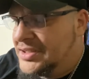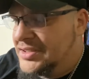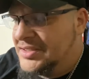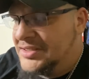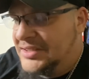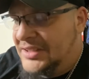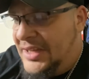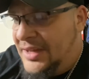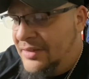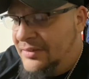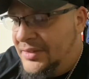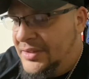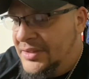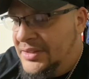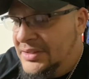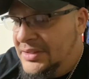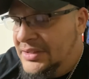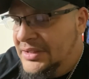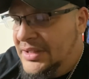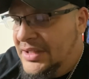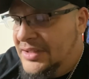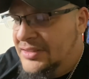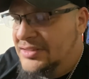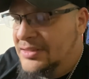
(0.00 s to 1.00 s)
cassava
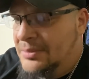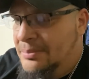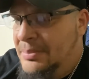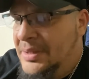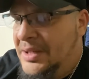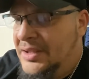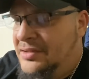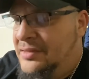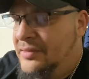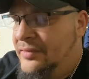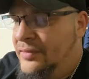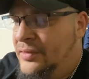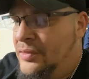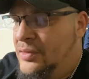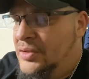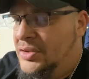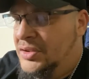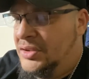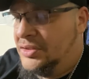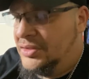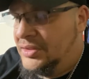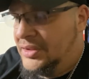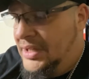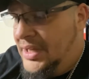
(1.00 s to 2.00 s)
as the basic food
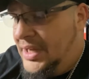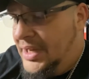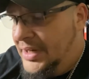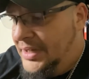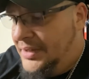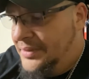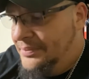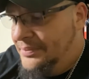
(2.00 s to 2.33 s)
in their diet.